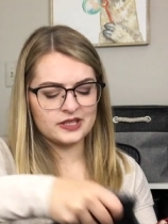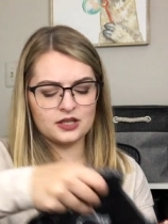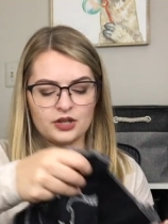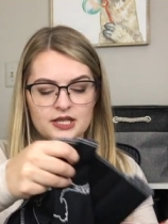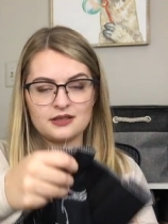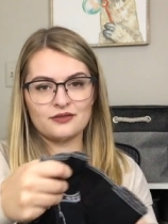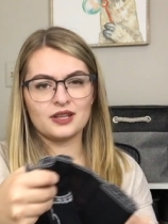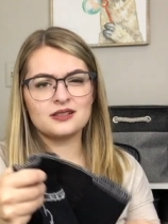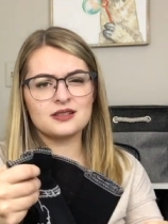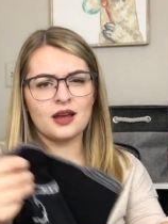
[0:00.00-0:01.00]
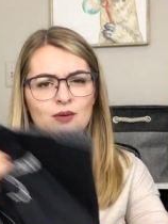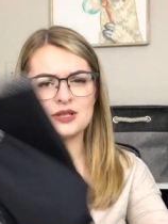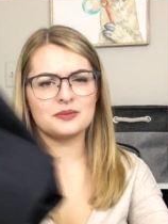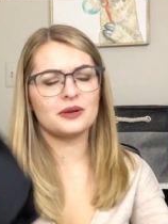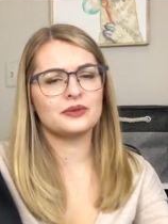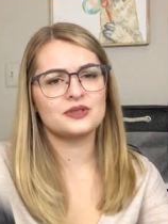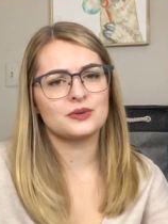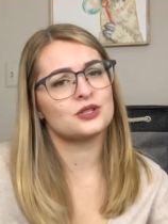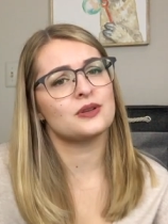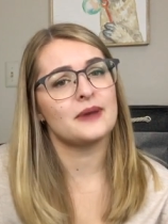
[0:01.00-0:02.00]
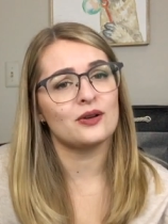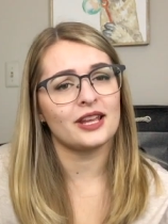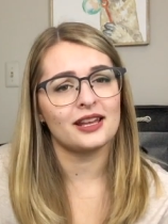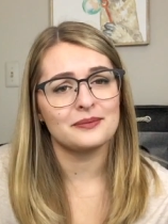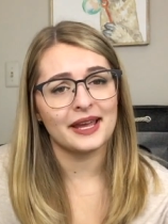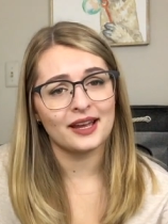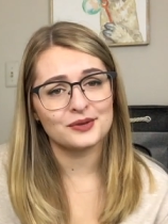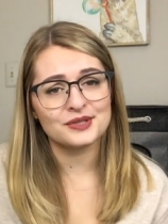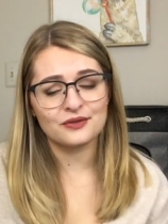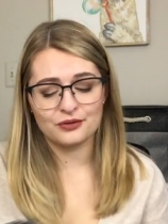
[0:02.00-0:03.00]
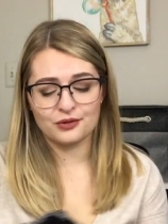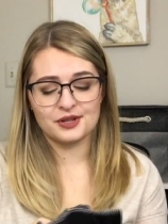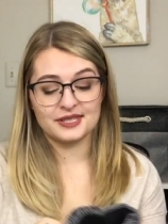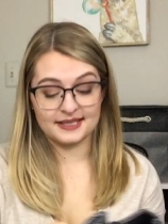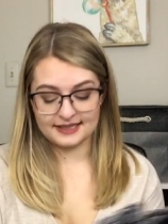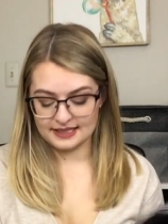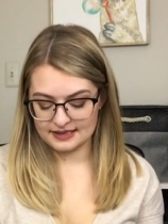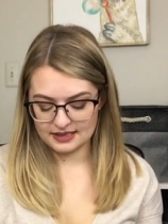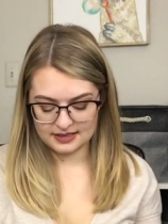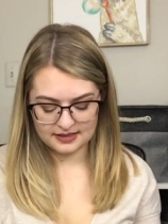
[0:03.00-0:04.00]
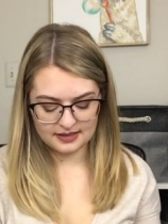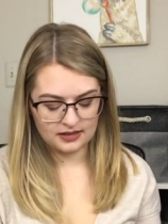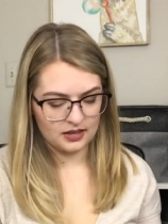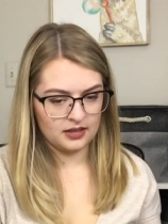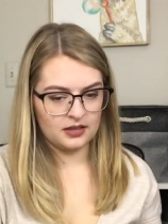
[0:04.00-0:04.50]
series of these. I want to be able to switch them out in my house for the seasons.